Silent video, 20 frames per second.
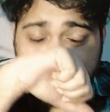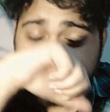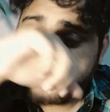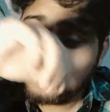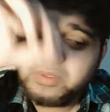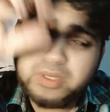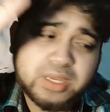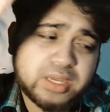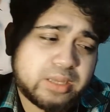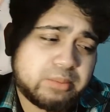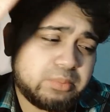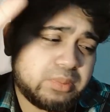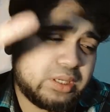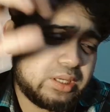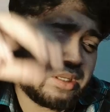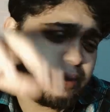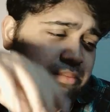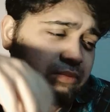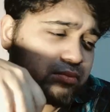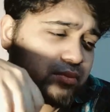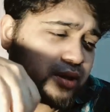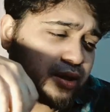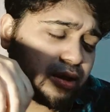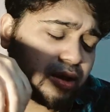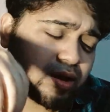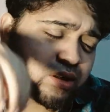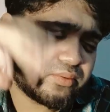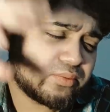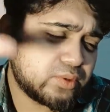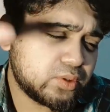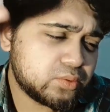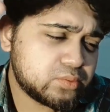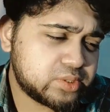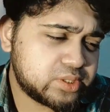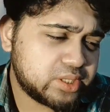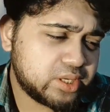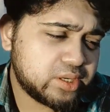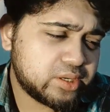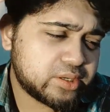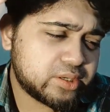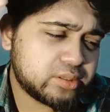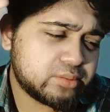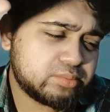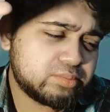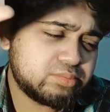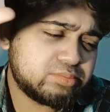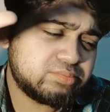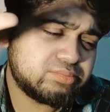So yeah, I mean, a lot of notes here